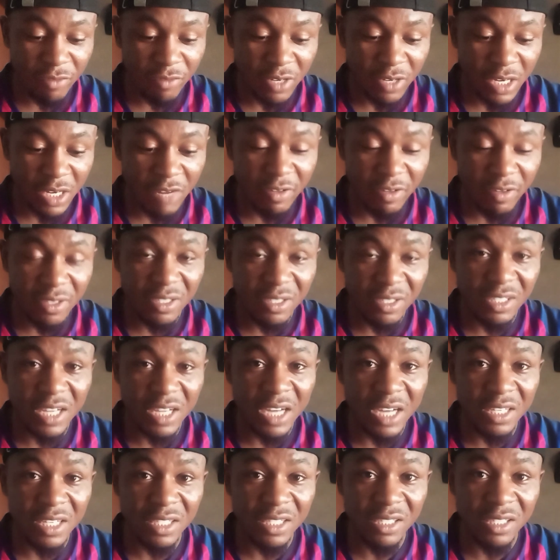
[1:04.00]
Villarreal versus
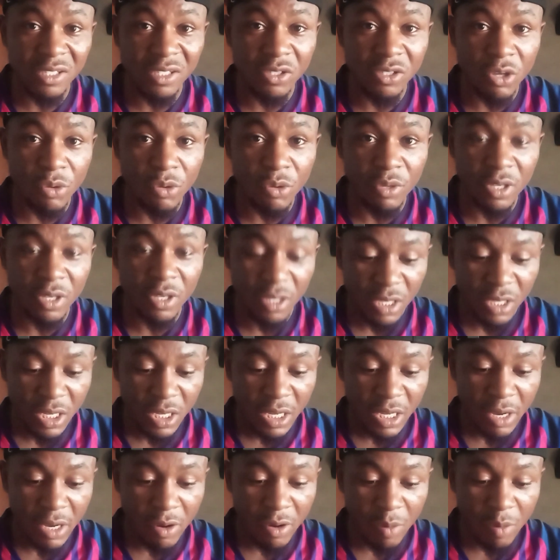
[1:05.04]
Cardiff, sorry.
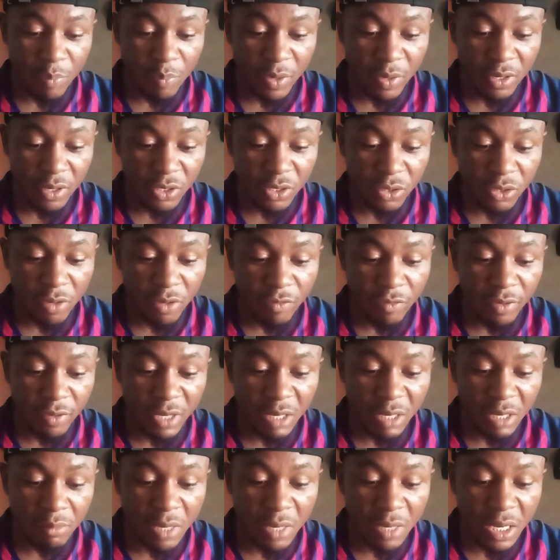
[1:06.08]
Our prediction for
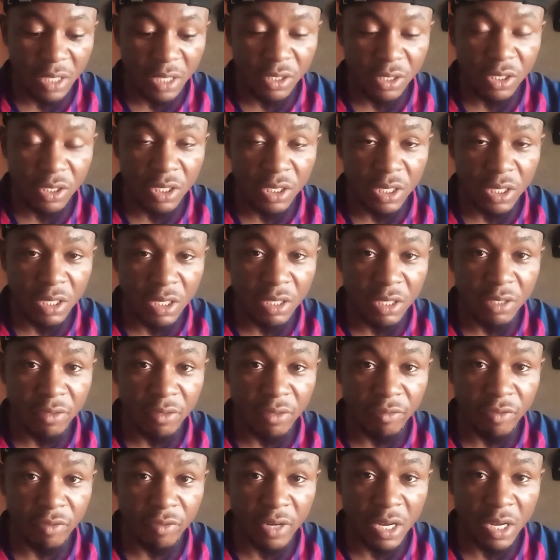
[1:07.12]
that match is
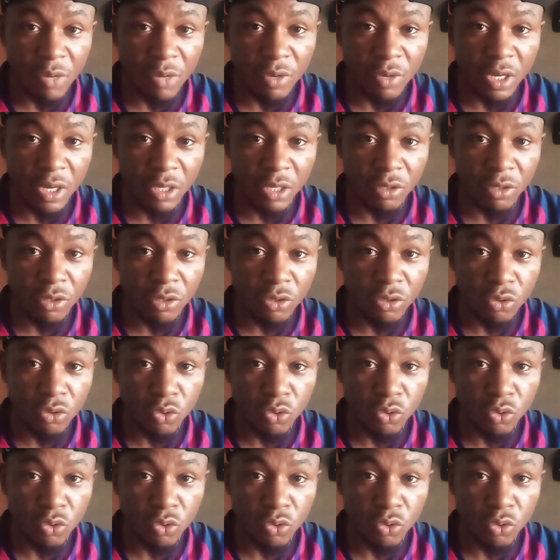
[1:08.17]
Villarreal